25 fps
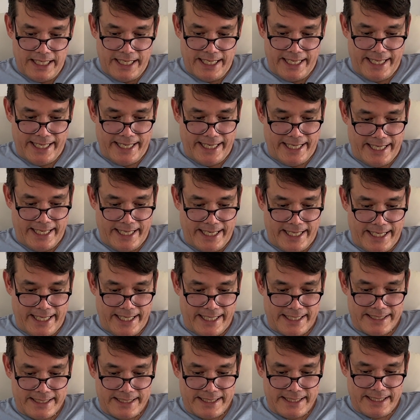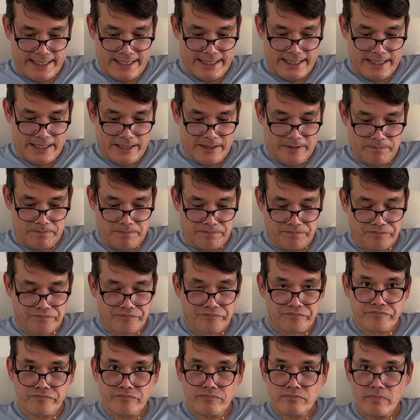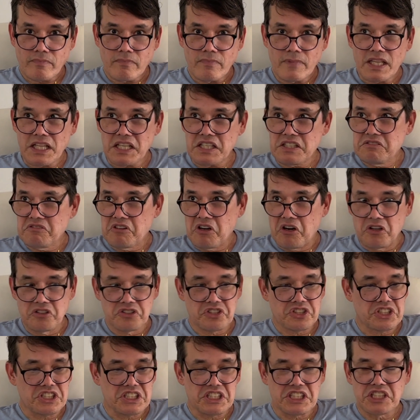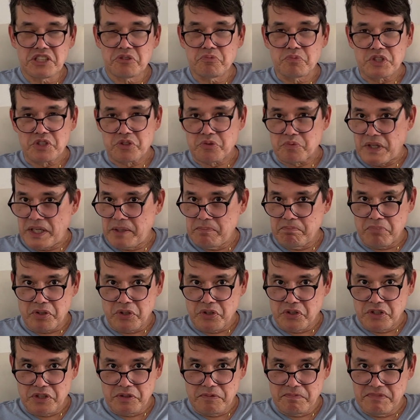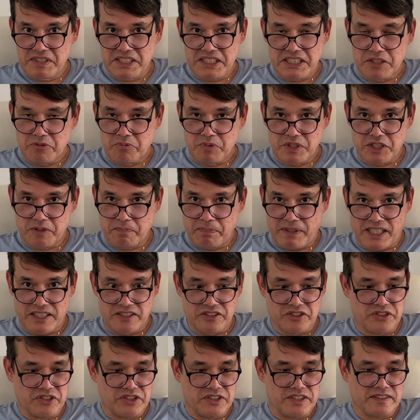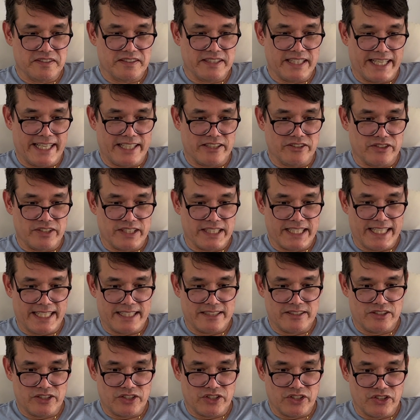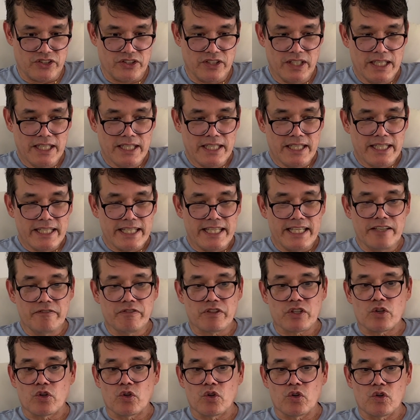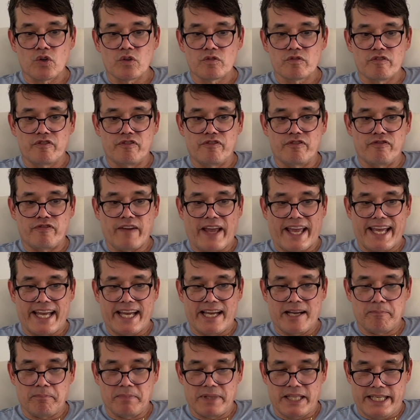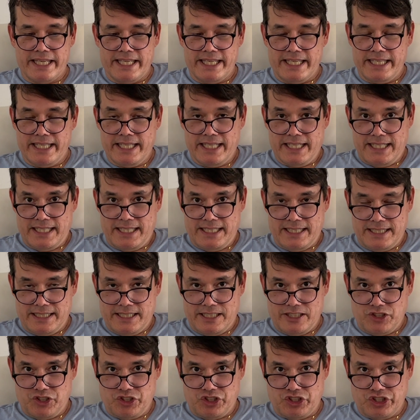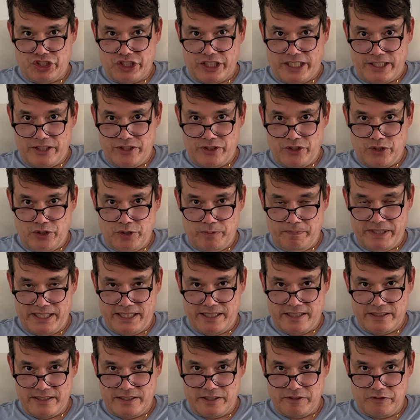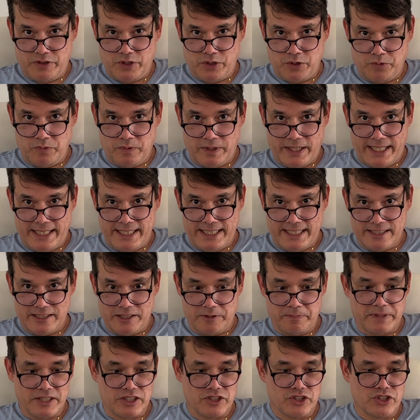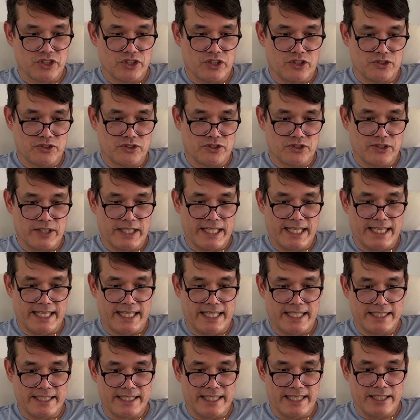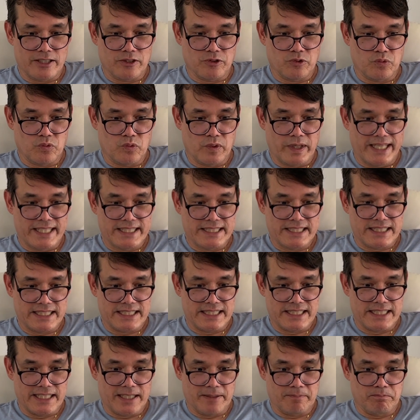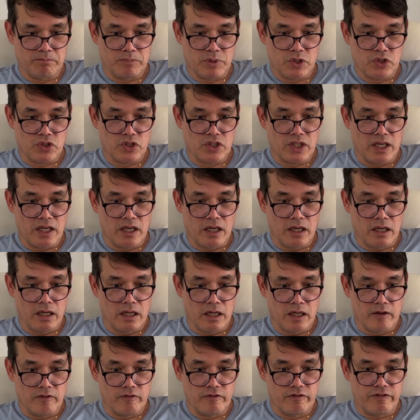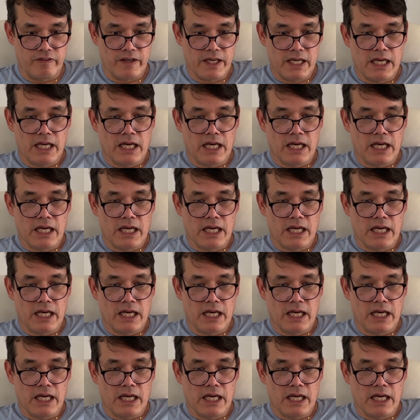and all she did was write poems in response to the slander against her. Even her own family shunned her because of her writings, but she also had a great number of